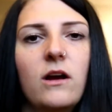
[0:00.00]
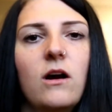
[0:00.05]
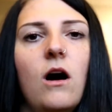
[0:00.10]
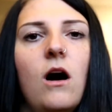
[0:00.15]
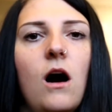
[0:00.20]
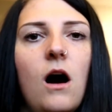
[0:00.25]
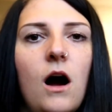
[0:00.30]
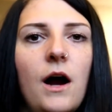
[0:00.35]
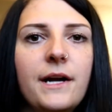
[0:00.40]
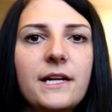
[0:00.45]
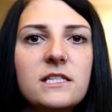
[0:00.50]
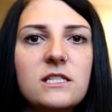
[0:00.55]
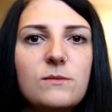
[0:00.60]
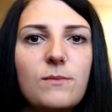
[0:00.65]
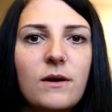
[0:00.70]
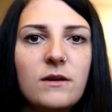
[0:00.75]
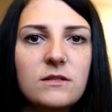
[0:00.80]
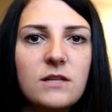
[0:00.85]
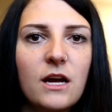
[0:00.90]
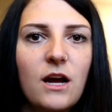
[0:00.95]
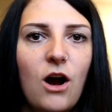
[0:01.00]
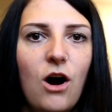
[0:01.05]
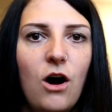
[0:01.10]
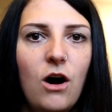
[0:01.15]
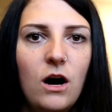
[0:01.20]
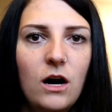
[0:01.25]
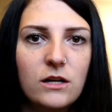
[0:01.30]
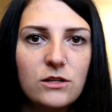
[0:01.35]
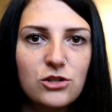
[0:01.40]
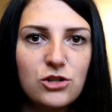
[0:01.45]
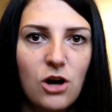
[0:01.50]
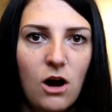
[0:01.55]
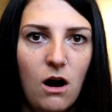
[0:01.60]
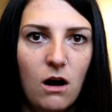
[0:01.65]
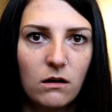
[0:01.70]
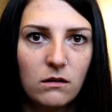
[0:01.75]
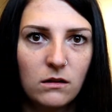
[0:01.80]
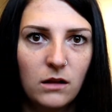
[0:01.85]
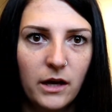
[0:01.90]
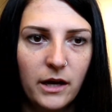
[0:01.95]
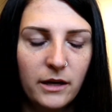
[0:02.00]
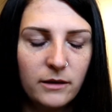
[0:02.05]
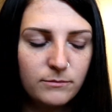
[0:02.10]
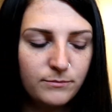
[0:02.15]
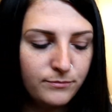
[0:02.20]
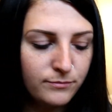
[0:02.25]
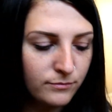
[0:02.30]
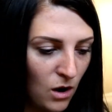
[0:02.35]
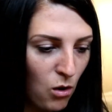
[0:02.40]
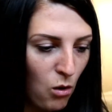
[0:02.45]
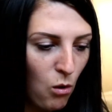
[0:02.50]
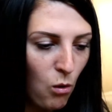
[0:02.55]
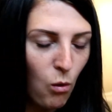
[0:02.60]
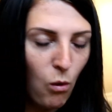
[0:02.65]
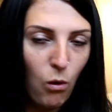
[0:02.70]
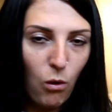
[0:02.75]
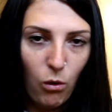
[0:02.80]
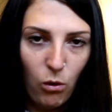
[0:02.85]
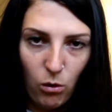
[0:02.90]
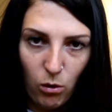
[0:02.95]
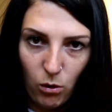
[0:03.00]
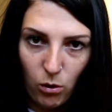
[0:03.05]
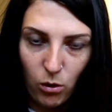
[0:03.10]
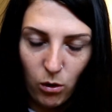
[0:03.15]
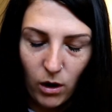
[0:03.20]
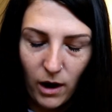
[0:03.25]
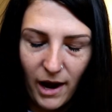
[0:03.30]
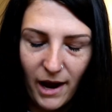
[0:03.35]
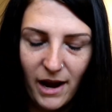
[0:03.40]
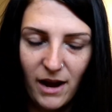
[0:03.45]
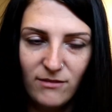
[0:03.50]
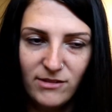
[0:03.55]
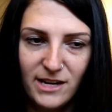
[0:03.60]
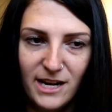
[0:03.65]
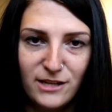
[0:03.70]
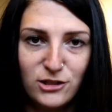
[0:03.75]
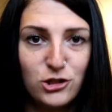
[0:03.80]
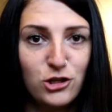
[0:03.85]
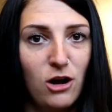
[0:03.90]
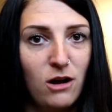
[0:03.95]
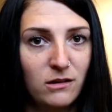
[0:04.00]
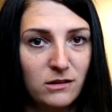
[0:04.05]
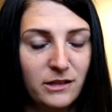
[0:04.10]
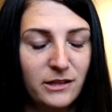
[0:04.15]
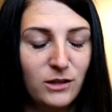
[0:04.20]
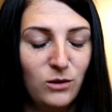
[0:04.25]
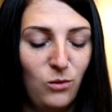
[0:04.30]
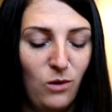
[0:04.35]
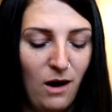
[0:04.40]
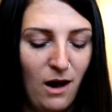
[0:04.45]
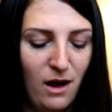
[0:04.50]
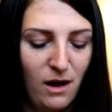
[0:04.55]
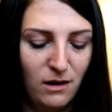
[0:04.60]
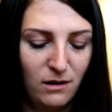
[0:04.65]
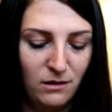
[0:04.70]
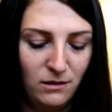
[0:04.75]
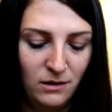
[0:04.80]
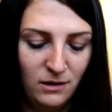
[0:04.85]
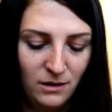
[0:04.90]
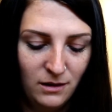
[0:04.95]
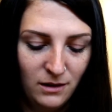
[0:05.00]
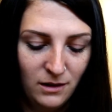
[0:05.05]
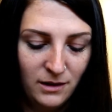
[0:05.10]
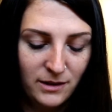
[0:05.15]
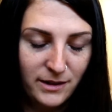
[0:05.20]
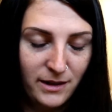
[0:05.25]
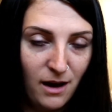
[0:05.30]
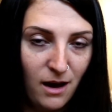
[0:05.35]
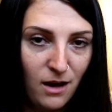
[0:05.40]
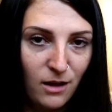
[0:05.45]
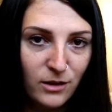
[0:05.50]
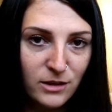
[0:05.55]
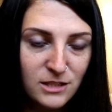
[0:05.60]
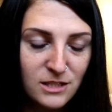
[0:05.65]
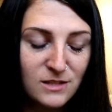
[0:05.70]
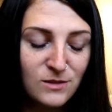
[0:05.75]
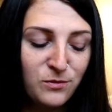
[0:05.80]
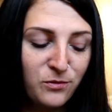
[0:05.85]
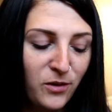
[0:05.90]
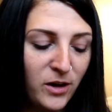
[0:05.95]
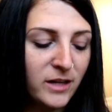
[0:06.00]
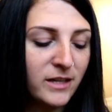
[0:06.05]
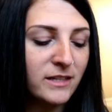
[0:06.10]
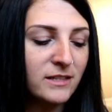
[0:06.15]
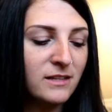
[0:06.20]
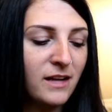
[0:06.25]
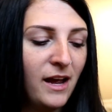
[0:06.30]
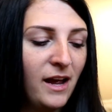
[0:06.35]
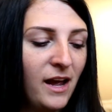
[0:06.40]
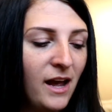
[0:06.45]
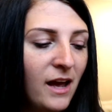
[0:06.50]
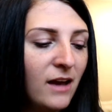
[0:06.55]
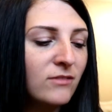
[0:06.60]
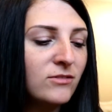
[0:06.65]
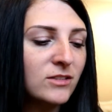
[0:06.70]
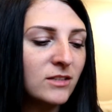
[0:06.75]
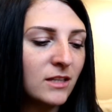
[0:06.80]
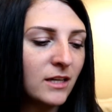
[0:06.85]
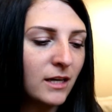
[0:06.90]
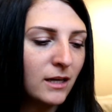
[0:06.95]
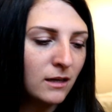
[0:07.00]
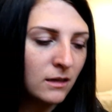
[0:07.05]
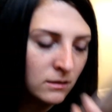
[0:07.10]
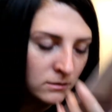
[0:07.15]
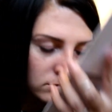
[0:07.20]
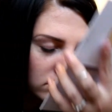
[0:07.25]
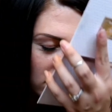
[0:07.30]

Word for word: god, it smells like hot chocolate. Oh, I haven't had chocolate in a while. Y'all, this is fucking heavenly.